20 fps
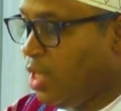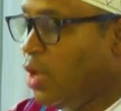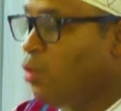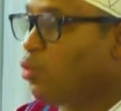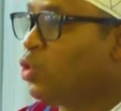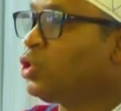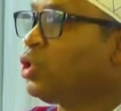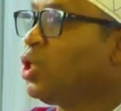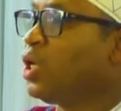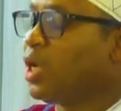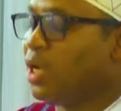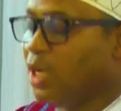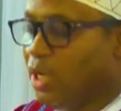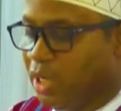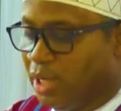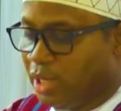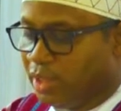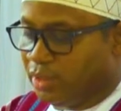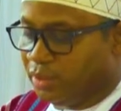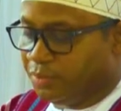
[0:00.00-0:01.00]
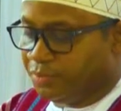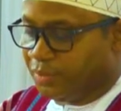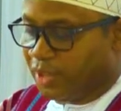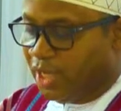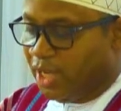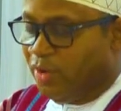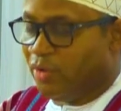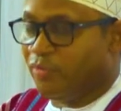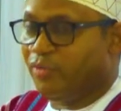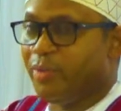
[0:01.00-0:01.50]
which occurred
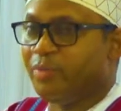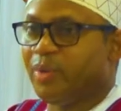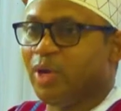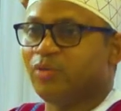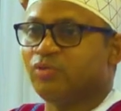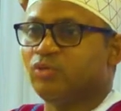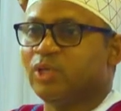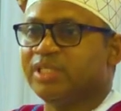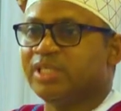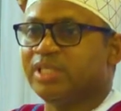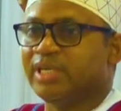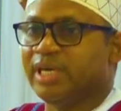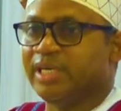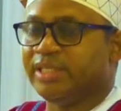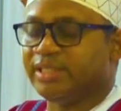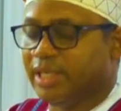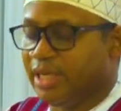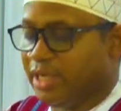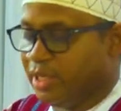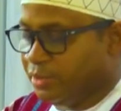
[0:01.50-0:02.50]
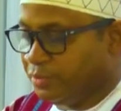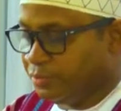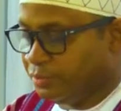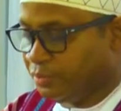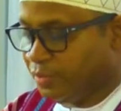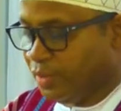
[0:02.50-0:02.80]
in November of 2019